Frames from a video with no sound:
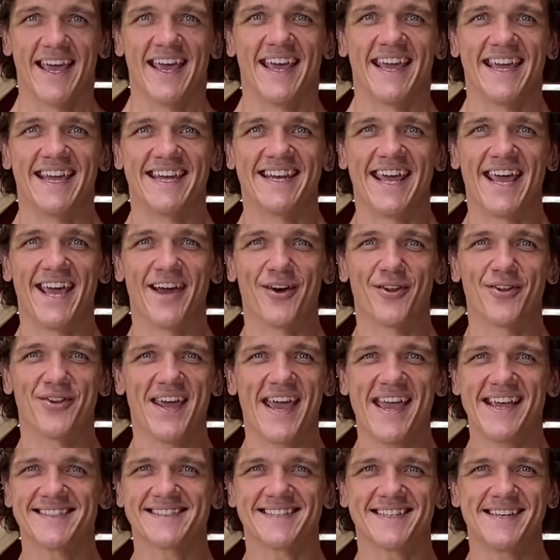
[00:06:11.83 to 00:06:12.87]
Inhale
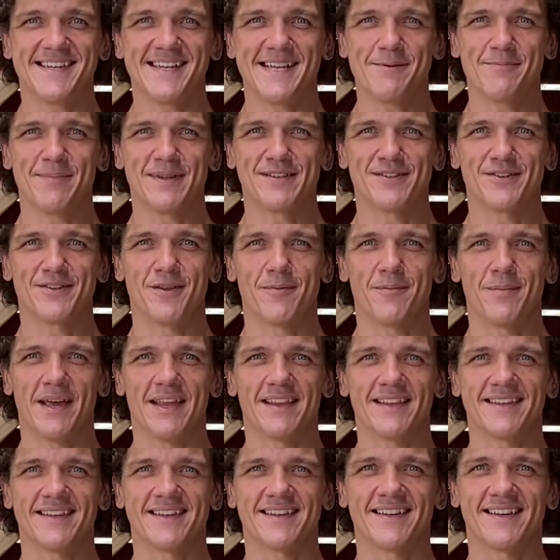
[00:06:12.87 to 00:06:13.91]
nice and deep into the
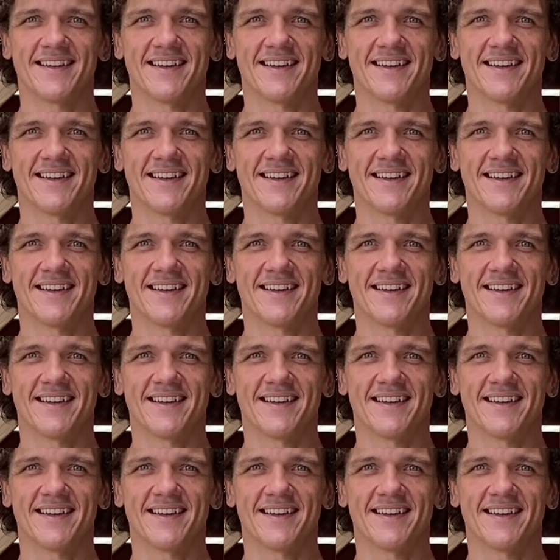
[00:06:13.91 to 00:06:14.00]
belly,